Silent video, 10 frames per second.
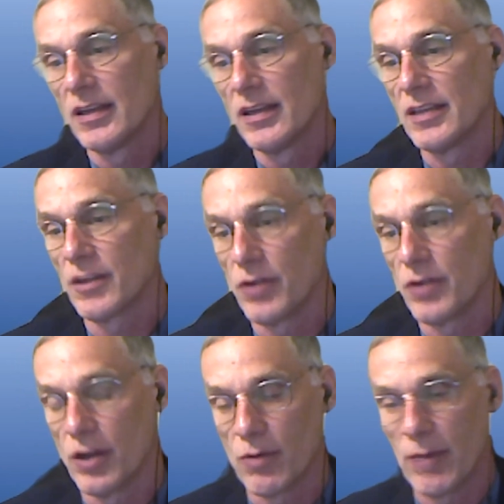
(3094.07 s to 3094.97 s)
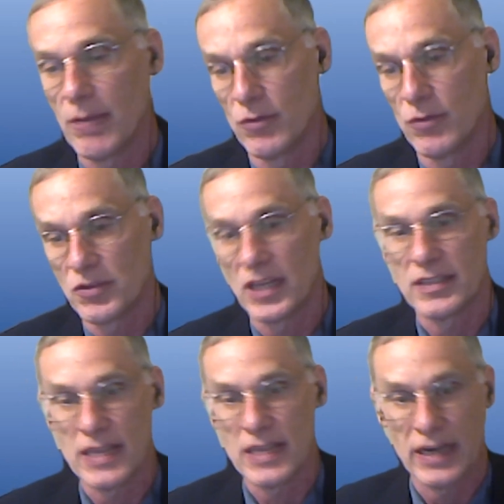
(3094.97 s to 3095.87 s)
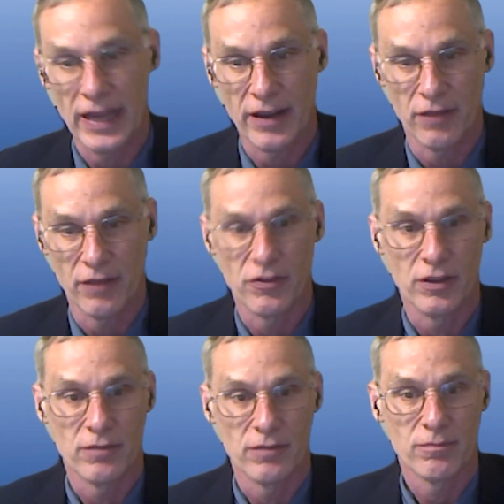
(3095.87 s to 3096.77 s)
And so, we might move states in and out of the